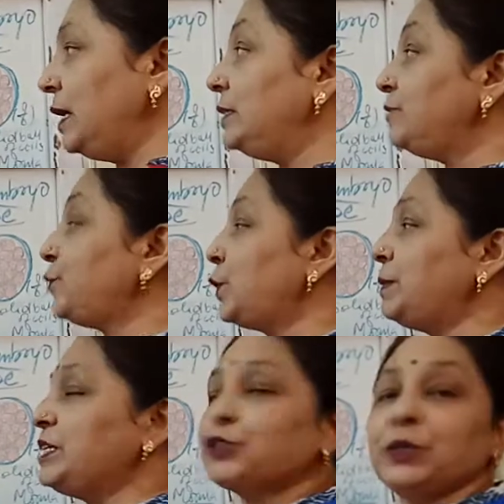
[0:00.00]
and
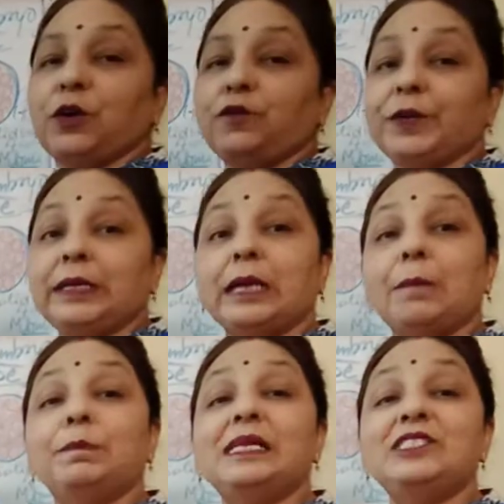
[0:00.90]
formation of a
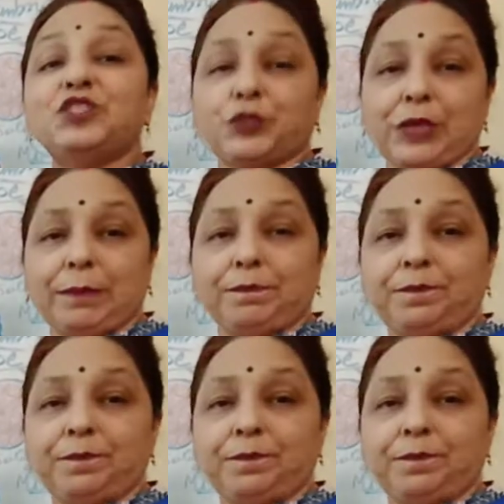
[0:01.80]
dumbbell shape.